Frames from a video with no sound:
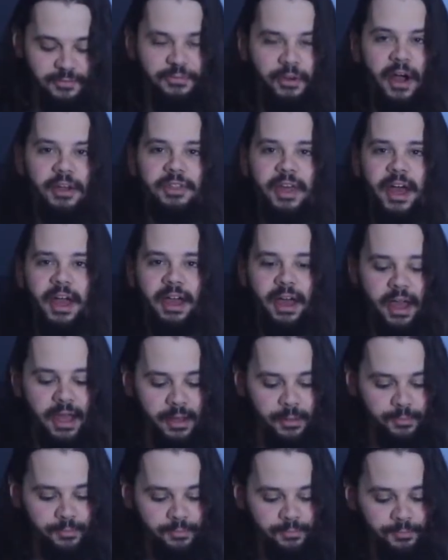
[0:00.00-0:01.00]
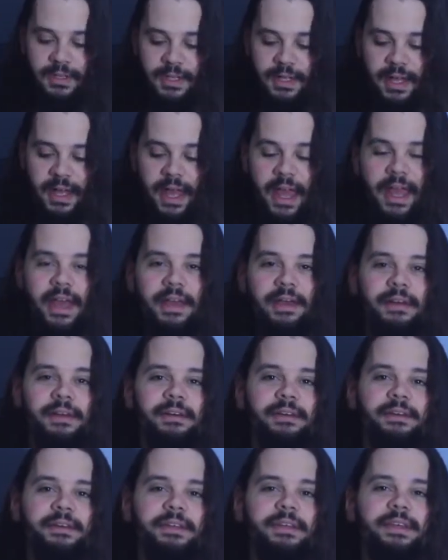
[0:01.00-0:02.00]
Beep that guy. A
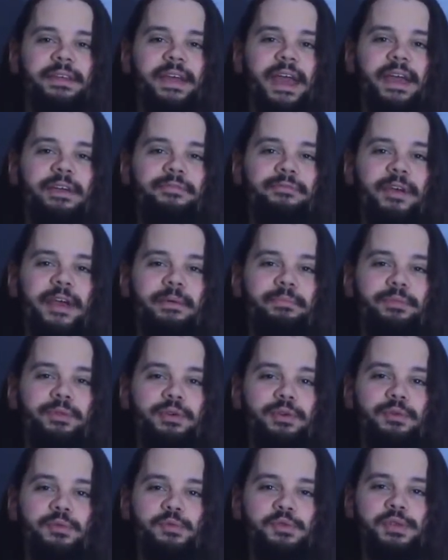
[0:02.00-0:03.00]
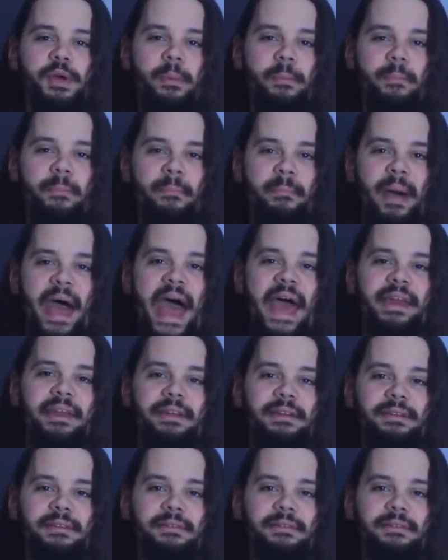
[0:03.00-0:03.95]
kayfabe news Matt